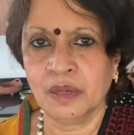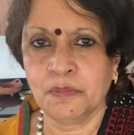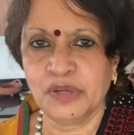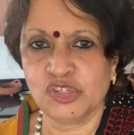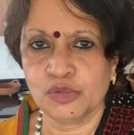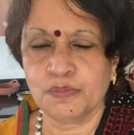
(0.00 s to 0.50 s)

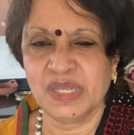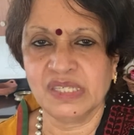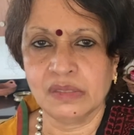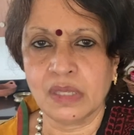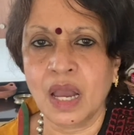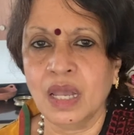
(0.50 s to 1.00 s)
pigeon peas
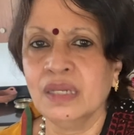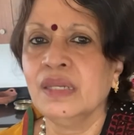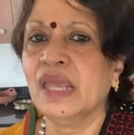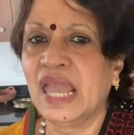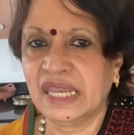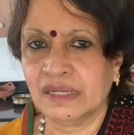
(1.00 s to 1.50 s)
dal,
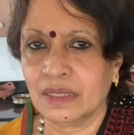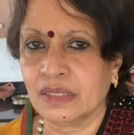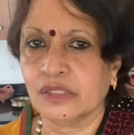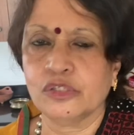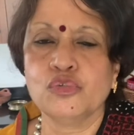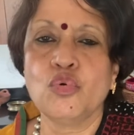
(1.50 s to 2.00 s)
add a little
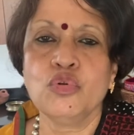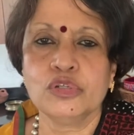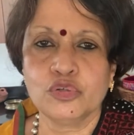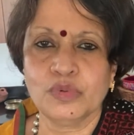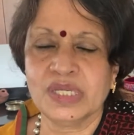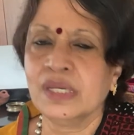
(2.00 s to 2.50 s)
salt
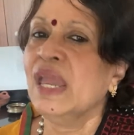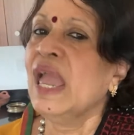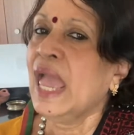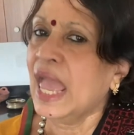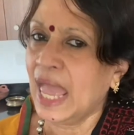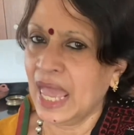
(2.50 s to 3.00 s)
to it,
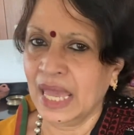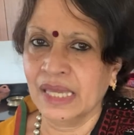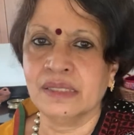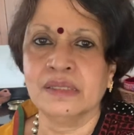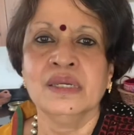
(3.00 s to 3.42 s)
add